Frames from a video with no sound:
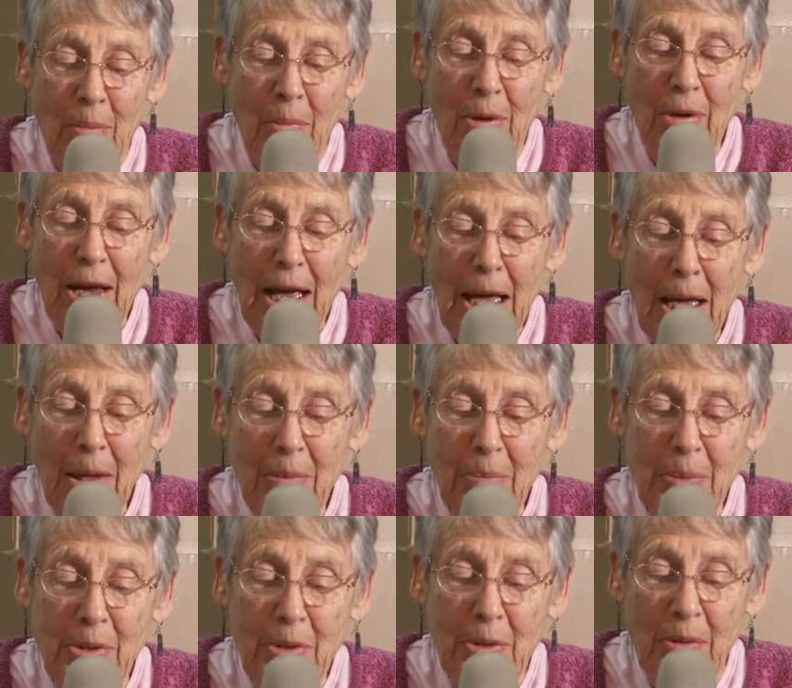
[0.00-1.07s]

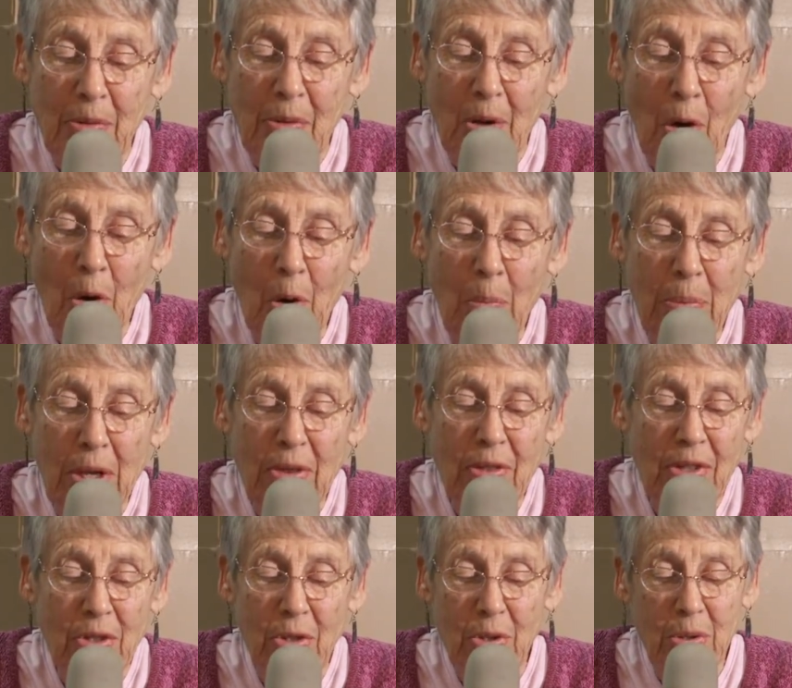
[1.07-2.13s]
Perhaps
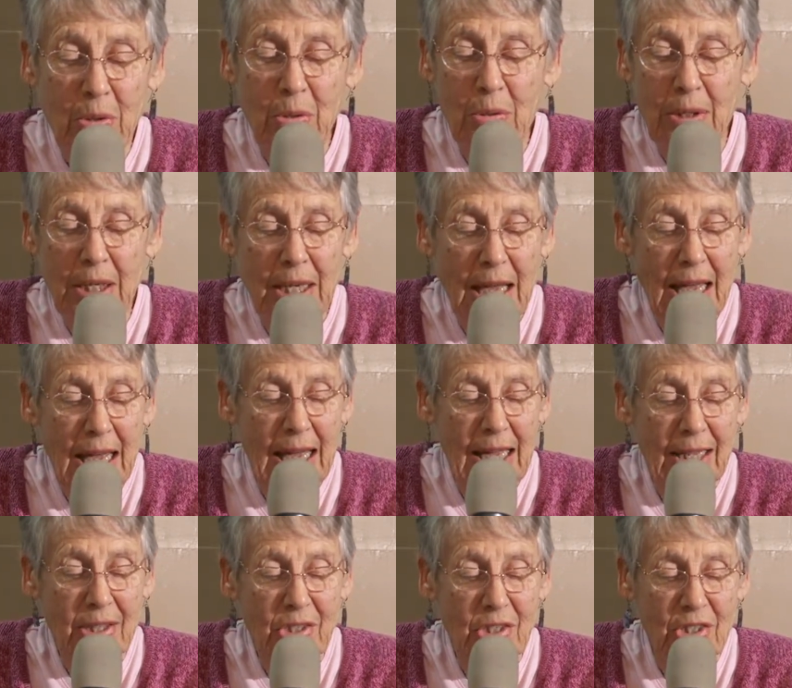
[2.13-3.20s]
hoping to
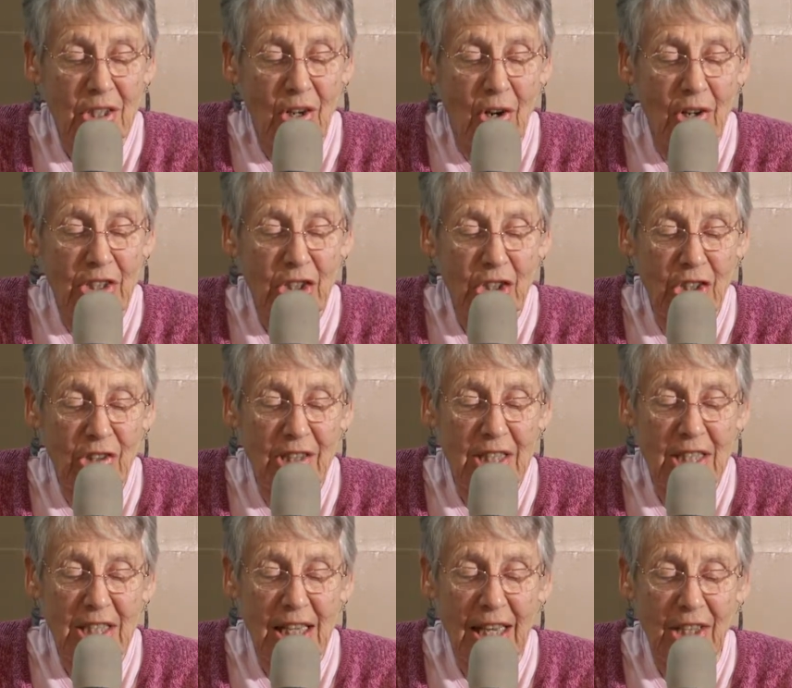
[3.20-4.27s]
enhance our
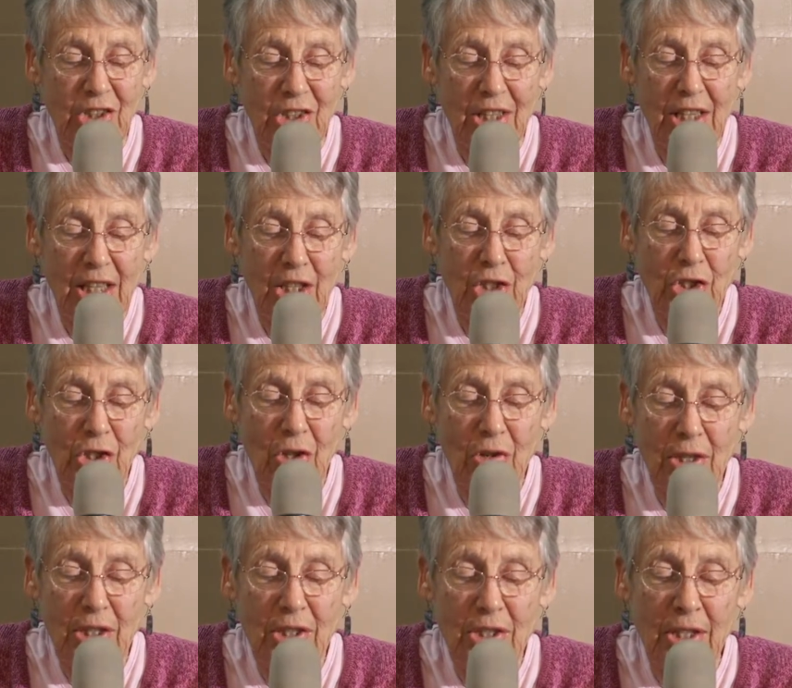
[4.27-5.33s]
cheering section, he
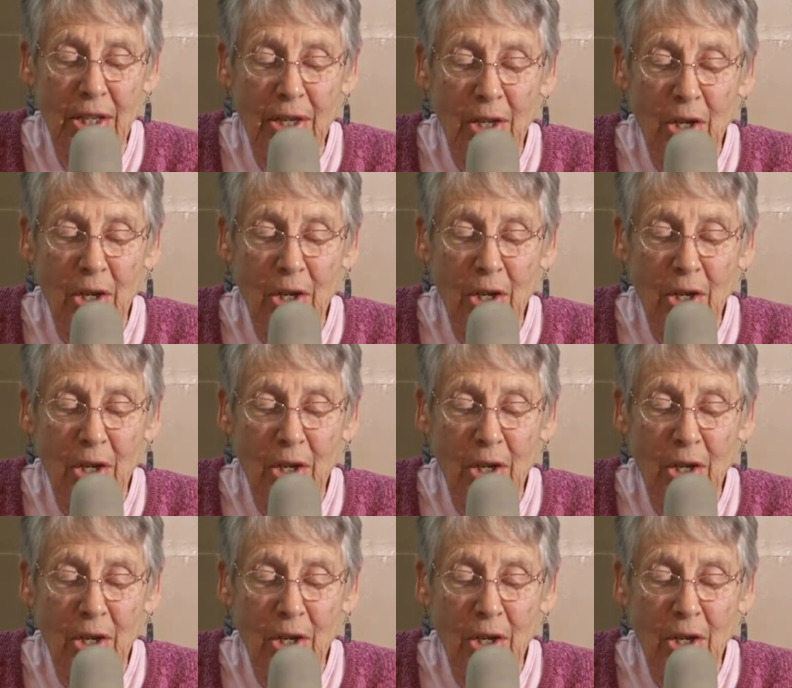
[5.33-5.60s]
showed us